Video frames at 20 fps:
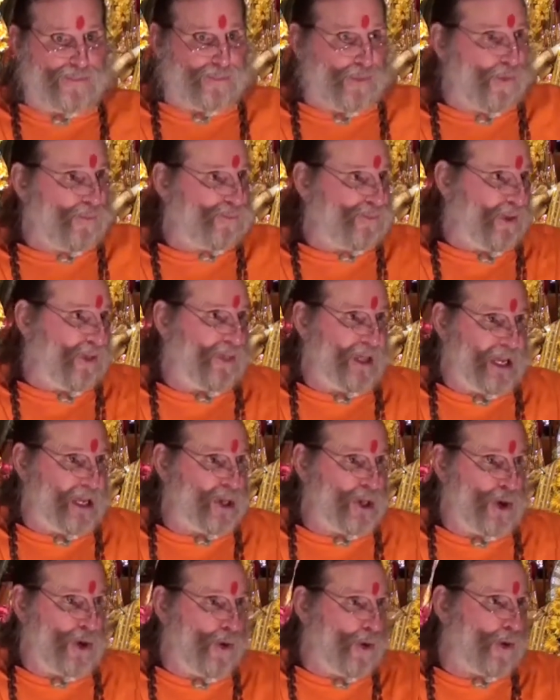fulfilling
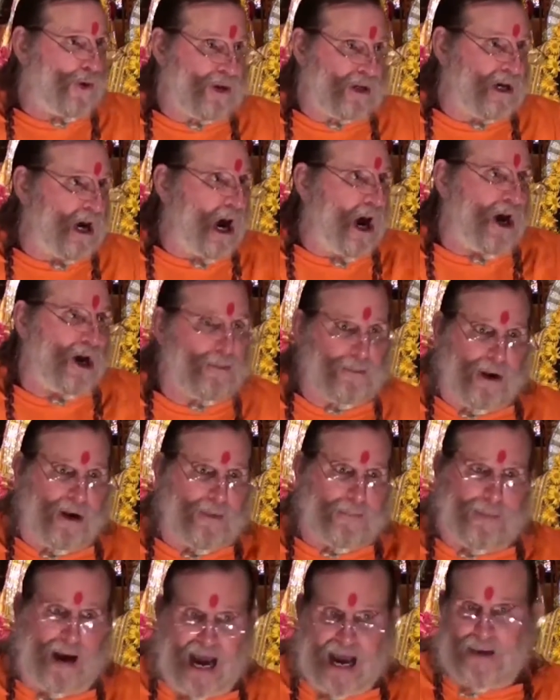your
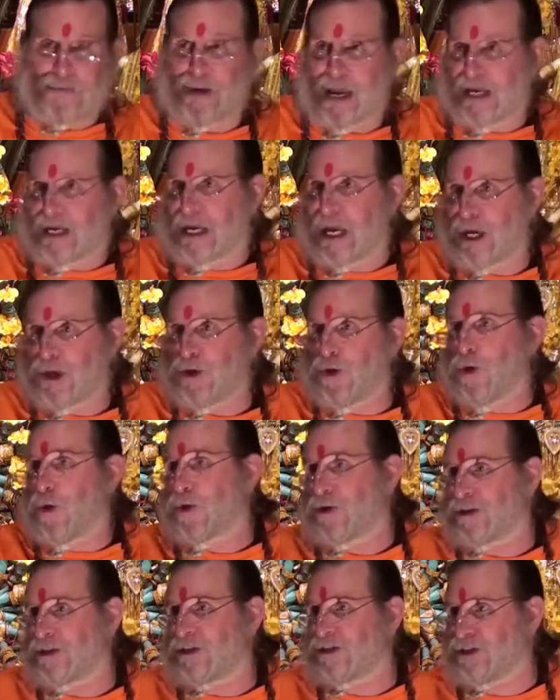karma by making
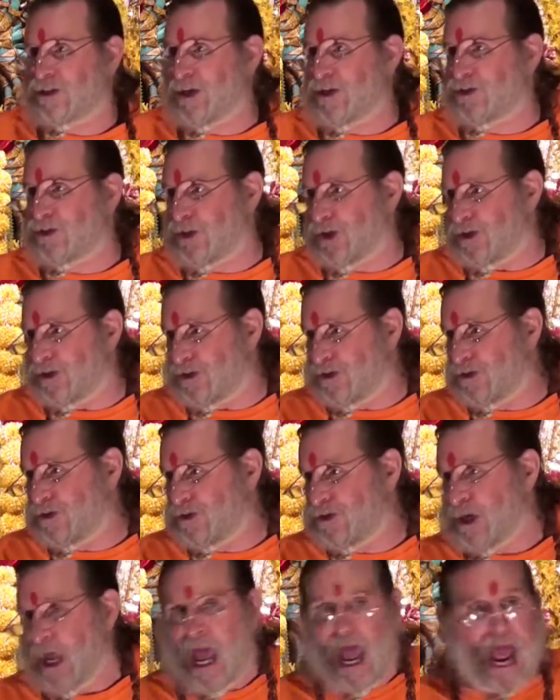your
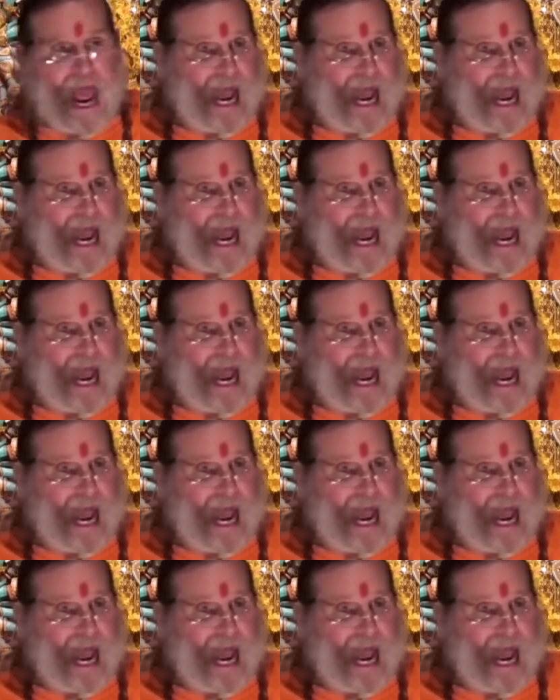decisions,